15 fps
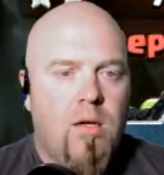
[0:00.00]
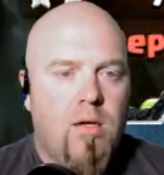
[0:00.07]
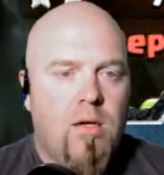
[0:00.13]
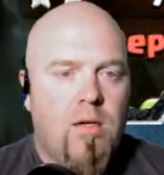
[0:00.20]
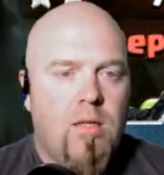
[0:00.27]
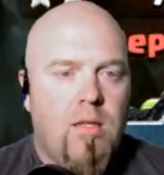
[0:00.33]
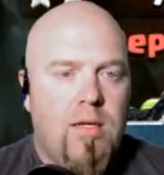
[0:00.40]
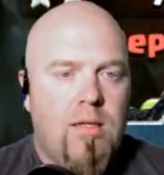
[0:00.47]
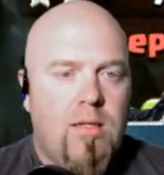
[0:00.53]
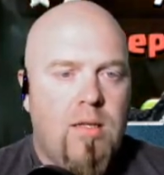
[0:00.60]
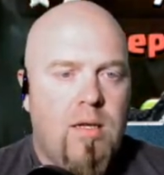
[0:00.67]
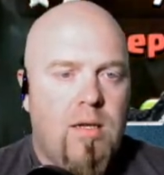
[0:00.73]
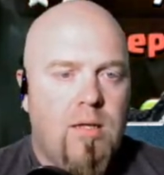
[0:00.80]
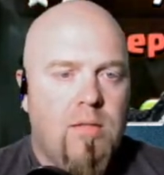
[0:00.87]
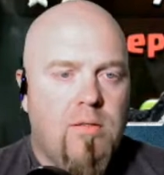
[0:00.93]
clan
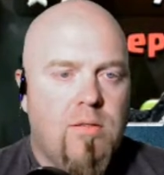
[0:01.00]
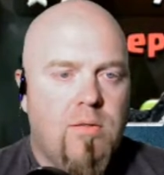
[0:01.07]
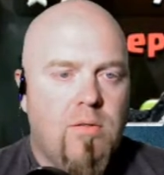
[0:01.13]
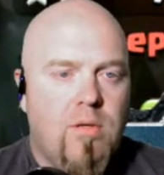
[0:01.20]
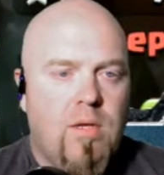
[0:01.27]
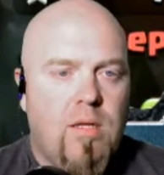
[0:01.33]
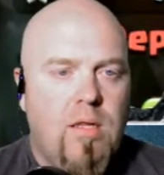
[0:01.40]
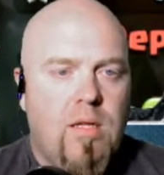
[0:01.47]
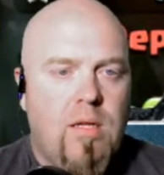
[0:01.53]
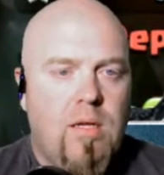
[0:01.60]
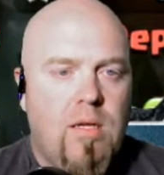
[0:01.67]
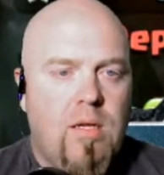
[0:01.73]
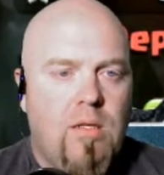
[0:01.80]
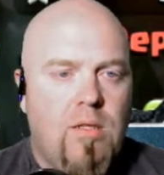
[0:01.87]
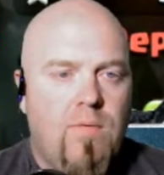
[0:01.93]
castle, and
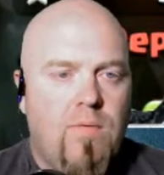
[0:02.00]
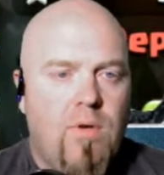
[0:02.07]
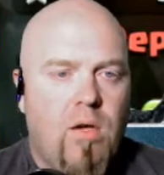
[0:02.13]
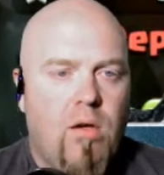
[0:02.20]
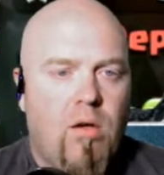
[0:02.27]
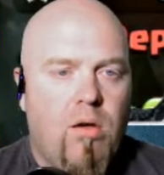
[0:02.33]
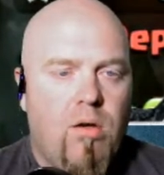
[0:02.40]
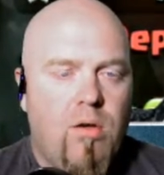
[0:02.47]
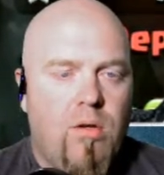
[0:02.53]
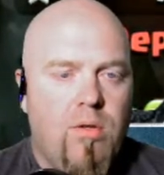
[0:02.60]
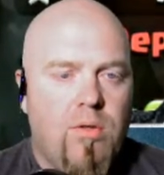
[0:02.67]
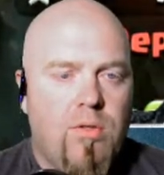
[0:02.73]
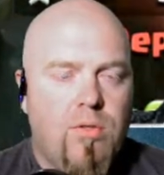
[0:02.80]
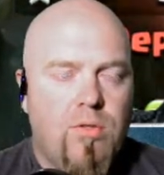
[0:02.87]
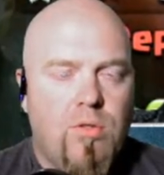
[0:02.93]
then you've got all
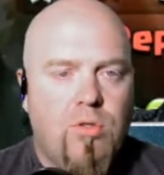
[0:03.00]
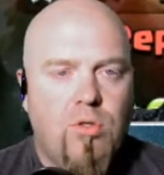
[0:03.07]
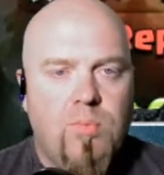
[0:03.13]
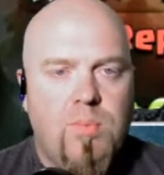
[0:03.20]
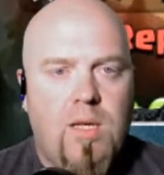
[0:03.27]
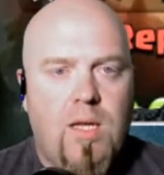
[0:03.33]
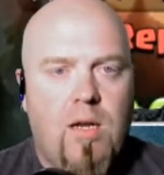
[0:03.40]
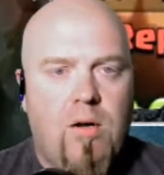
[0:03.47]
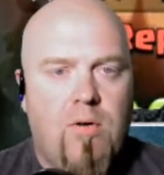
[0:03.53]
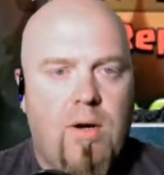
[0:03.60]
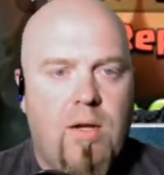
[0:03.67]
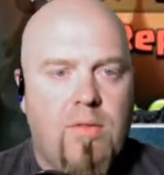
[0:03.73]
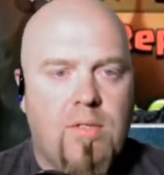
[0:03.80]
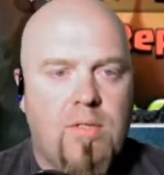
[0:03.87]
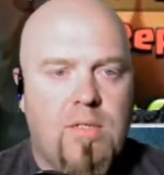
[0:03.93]
those troops headed
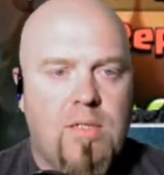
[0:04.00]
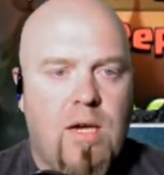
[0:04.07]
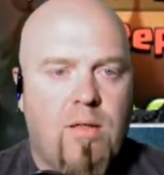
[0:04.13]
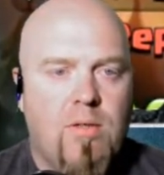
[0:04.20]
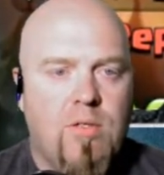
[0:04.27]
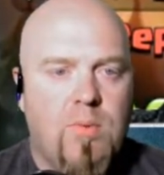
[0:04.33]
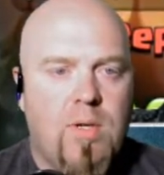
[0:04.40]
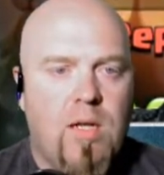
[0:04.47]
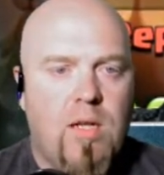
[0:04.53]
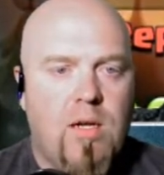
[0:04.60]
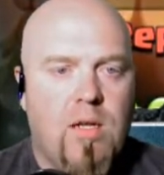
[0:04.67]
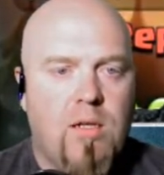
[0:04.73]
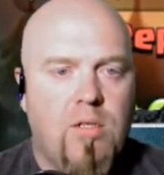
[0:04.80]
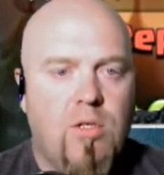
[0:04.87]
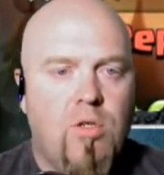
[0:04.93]
around the south. So we kind of
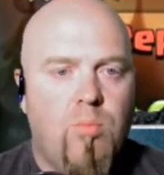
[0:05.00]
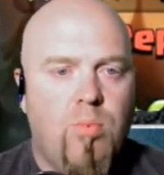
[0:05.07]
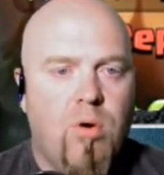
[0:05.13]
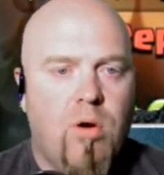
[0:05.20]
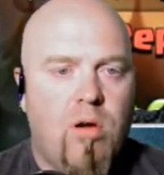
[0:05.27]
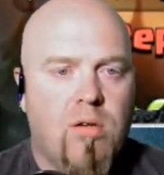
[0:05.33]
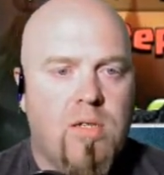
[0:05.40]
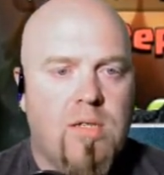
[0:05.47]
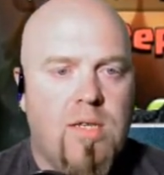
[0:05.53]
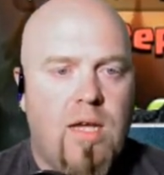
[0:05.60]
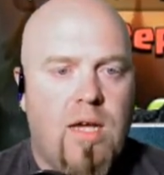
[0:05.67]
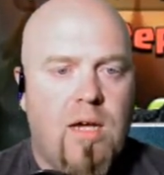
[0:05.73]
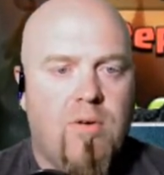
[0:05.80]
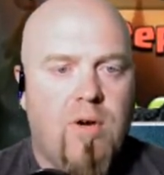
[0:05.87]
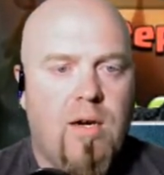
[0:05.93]
got a 2-pronged
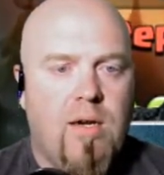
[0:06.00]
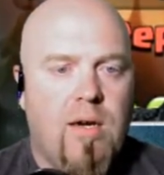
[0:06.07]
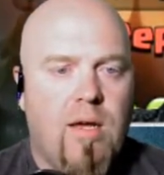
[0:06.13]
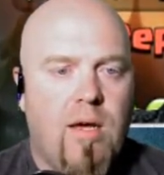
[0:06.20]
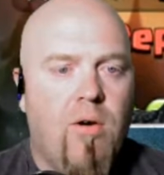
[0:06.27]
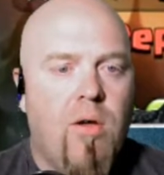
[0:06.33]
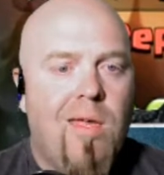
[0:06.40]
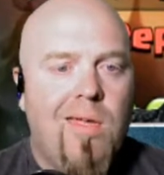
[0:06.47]
attack right now.